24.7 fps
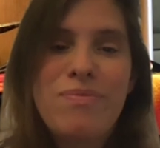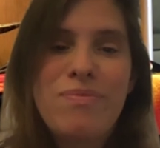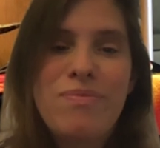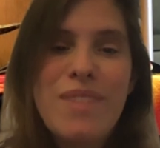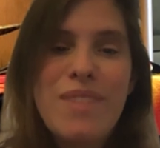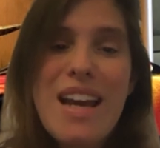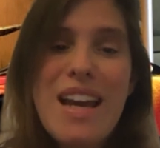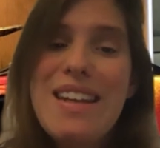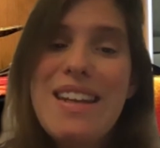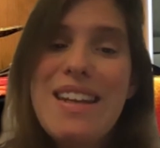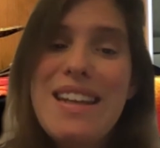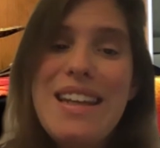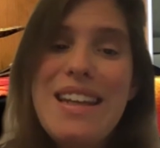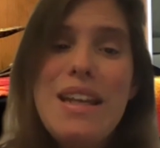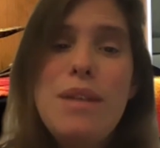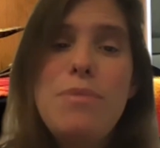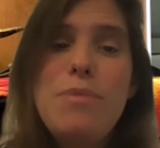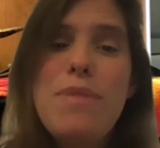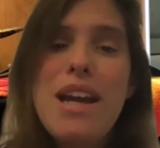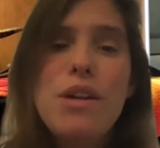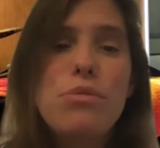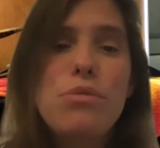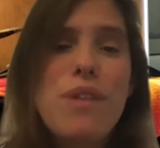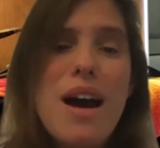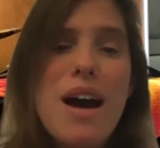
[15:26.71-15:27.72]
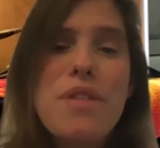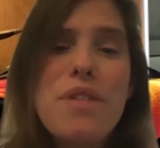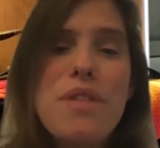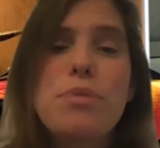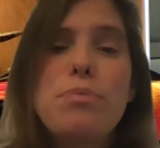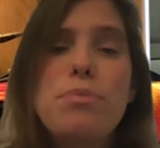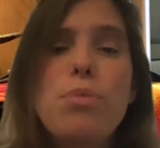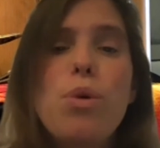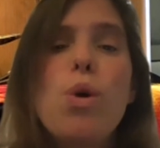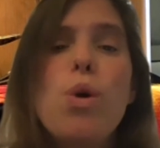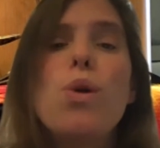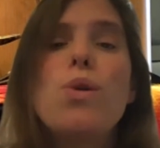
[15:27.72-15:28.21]
And he made a rather
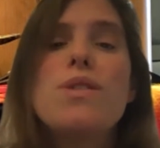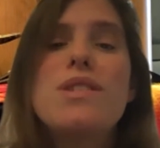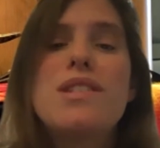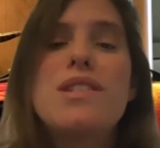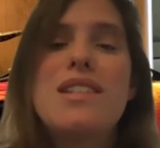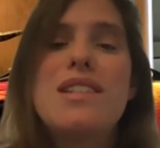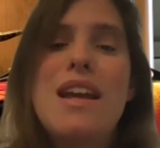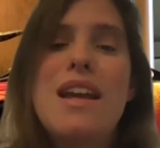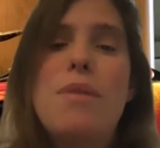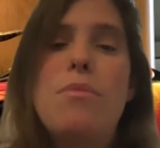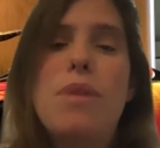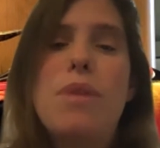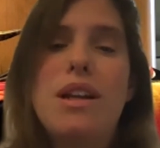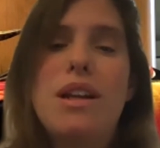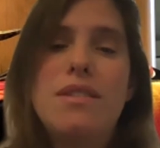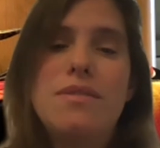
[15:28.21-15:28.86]
bold statement